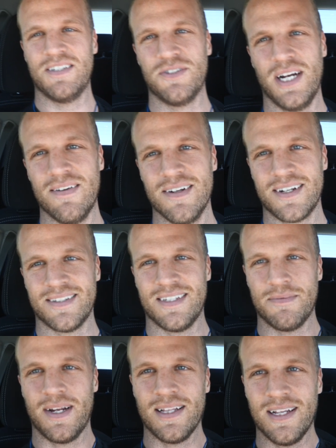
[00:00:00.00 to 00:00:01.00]
a driver because
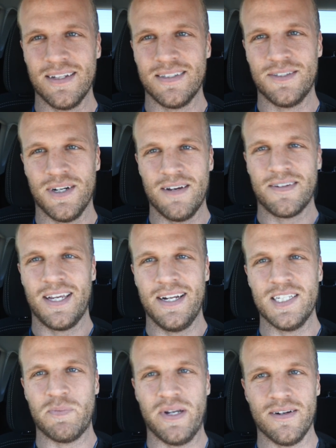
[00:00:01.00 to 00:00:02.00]
I'm not allowed to drive
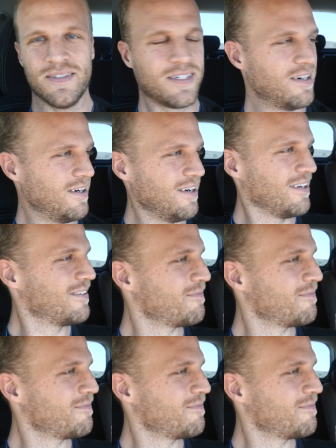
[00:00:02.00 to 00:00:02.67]
Katie's parents' car,